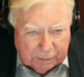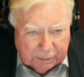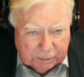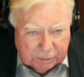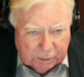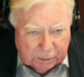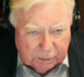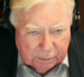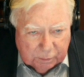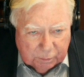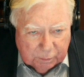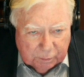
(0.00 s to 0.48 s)

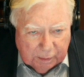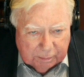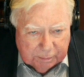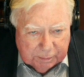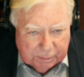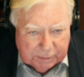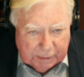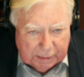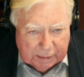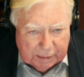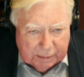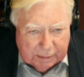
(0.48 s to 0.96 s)
on the
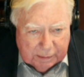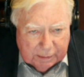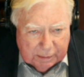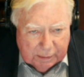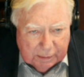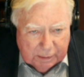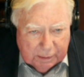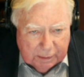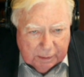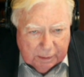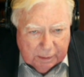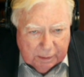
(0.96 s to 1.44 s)
website,
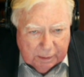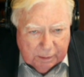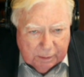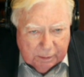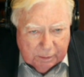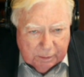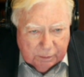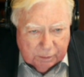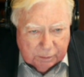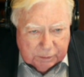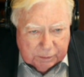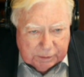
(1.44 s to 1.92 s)

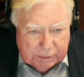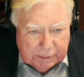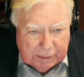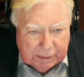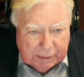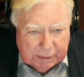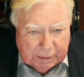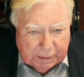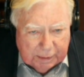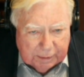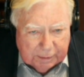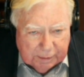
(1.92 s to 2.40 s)
you'll
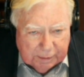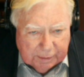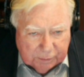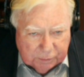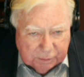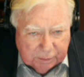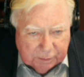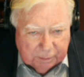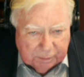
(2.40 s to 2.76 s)
see that there's